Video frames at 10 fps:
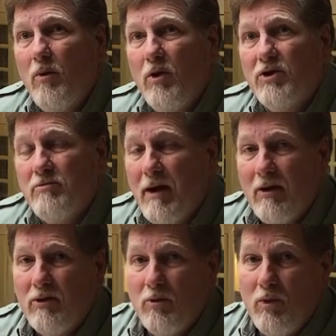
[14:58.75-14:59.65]
which
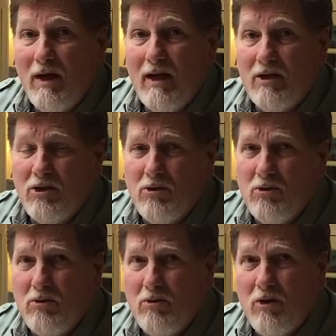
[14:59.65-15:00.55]
amounted really
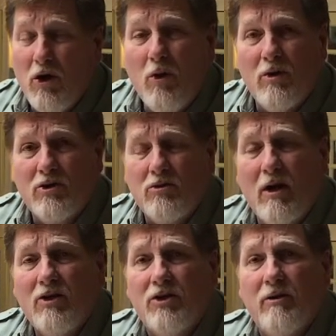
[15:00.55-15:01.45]
to no
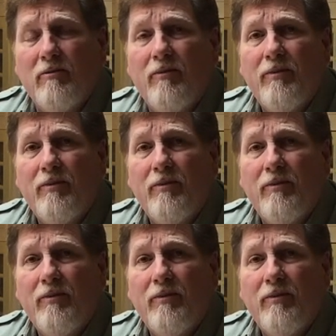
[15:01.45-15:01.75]
instruction.